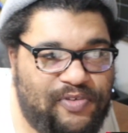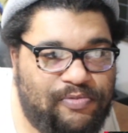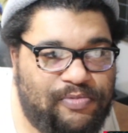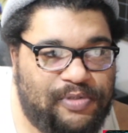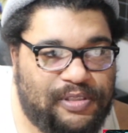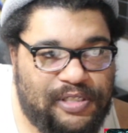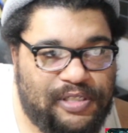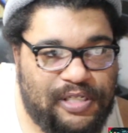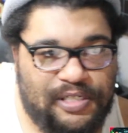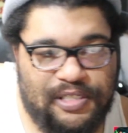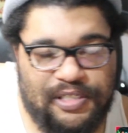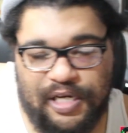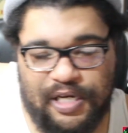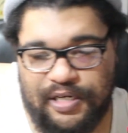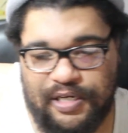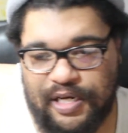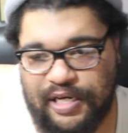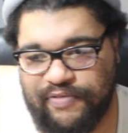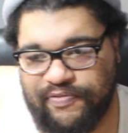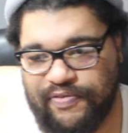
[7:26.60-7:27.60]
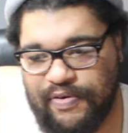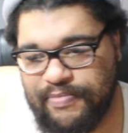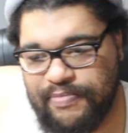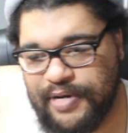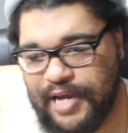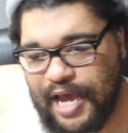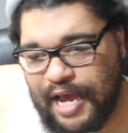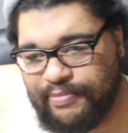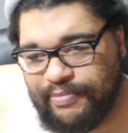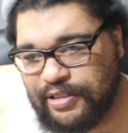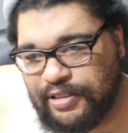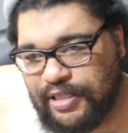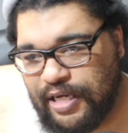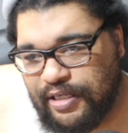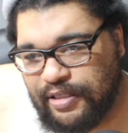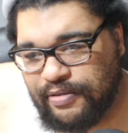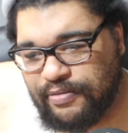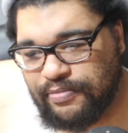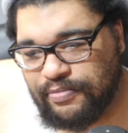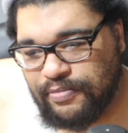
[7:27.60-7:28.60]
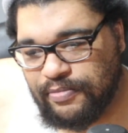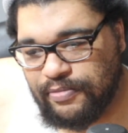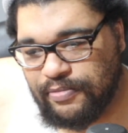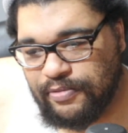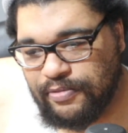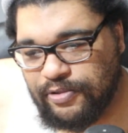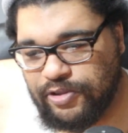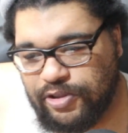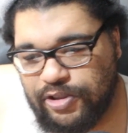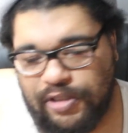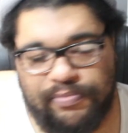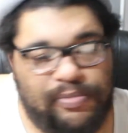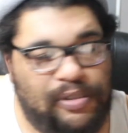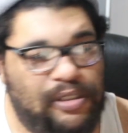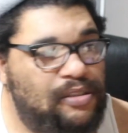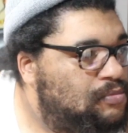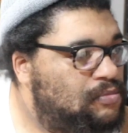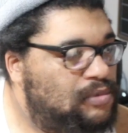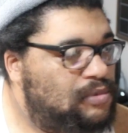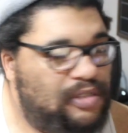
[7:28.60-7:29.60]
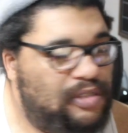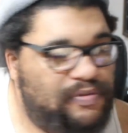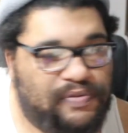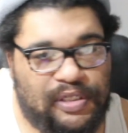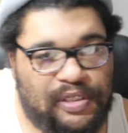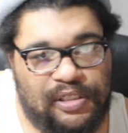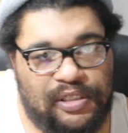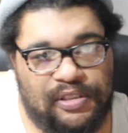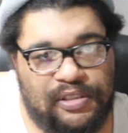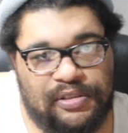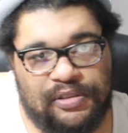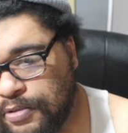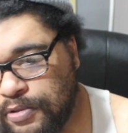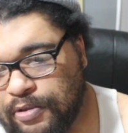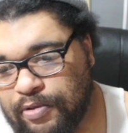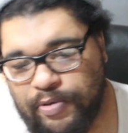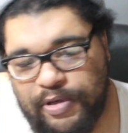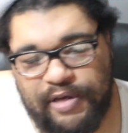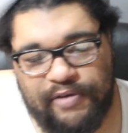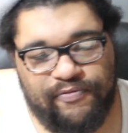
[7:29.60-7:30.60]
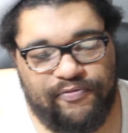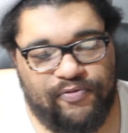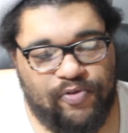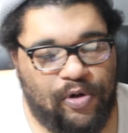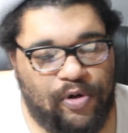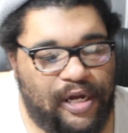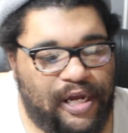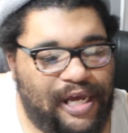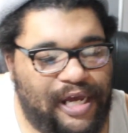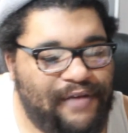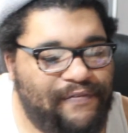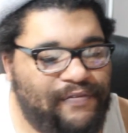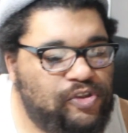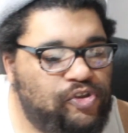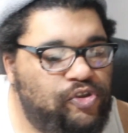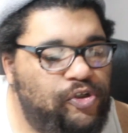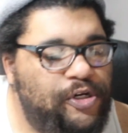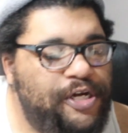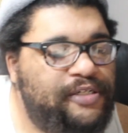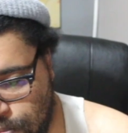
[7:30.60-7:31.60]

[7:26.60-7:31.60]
is this Sunday, if I'm not mistaken. Should be. If it is, we in for a hell of a treat.